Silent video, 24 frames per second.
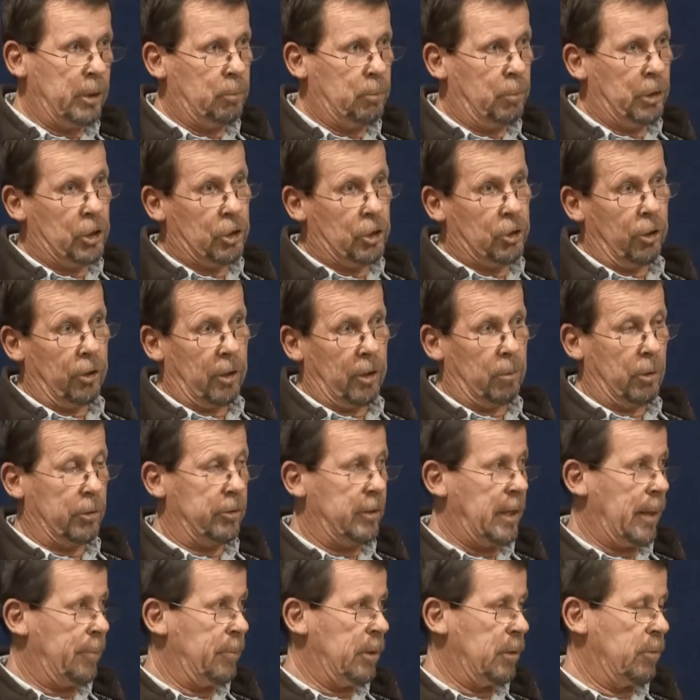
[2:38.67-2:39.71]
So, which
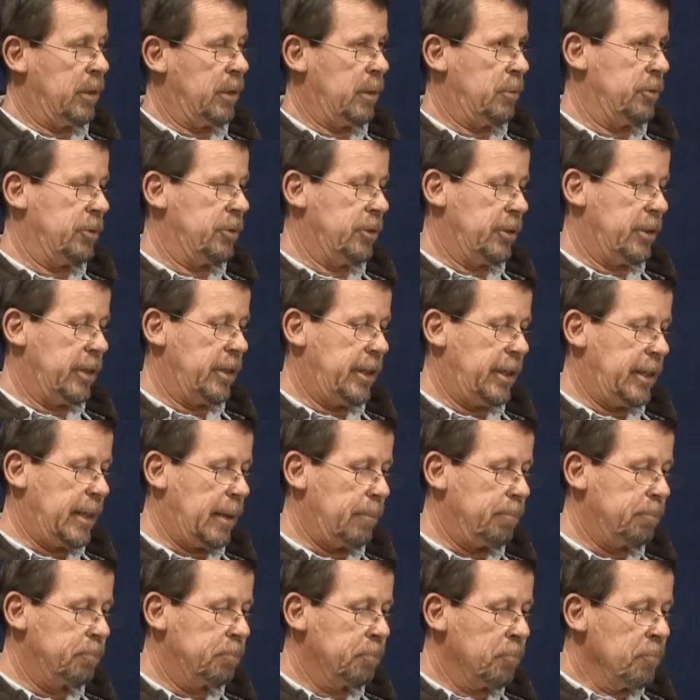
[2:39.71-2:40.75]
certainly wasn't happening when
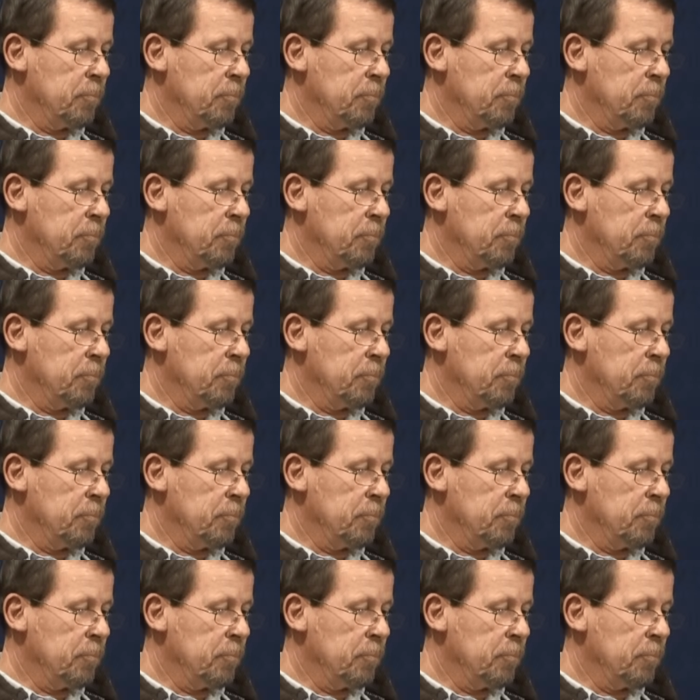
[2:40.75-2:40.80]
he